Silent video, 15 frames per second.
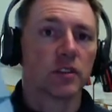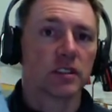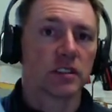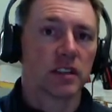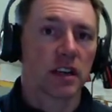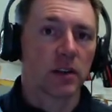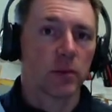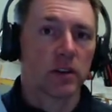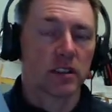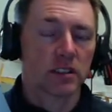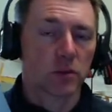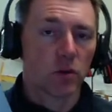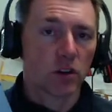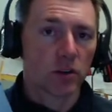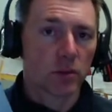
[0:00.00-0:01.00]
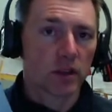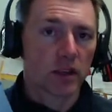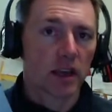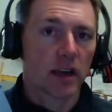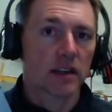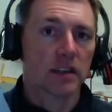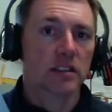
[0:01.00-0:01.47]
This is Alouetta's Quantum
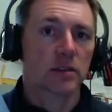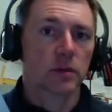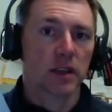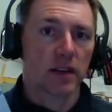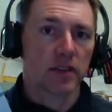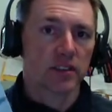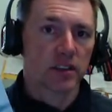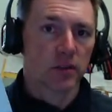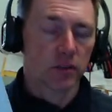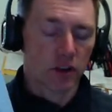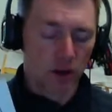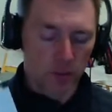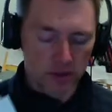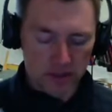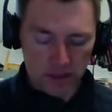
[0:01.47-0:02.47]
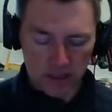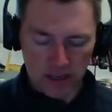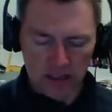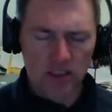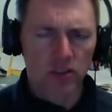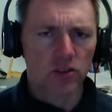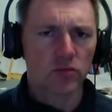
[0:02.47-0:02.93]
Mechanics. We have several copies of that.
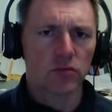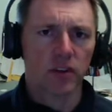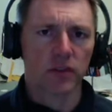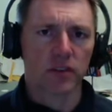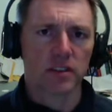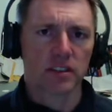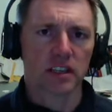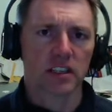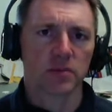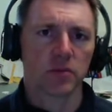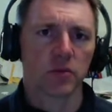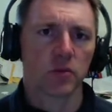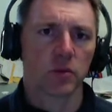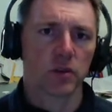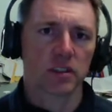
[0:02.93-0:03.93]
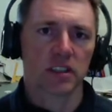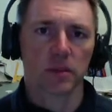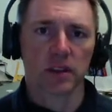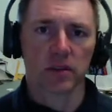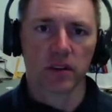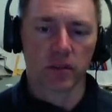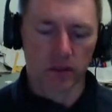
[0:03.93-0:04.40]
It's a good reference textbook with
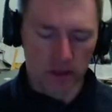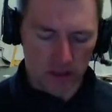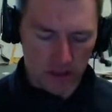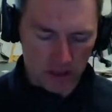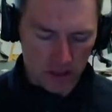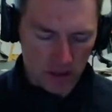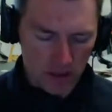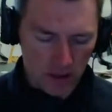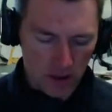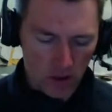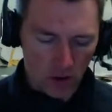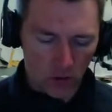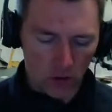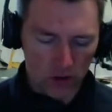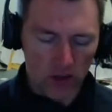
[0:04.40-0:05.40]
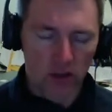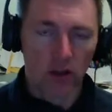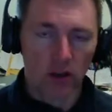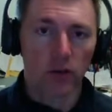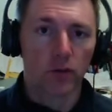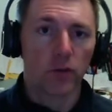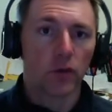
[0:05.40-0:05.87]
something of everything. Or you could
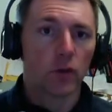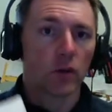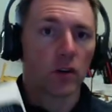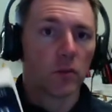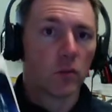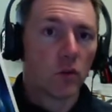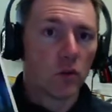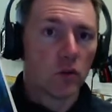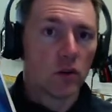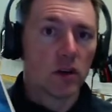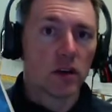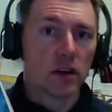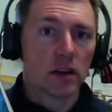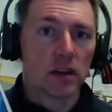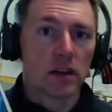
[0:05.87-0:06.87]
go for a more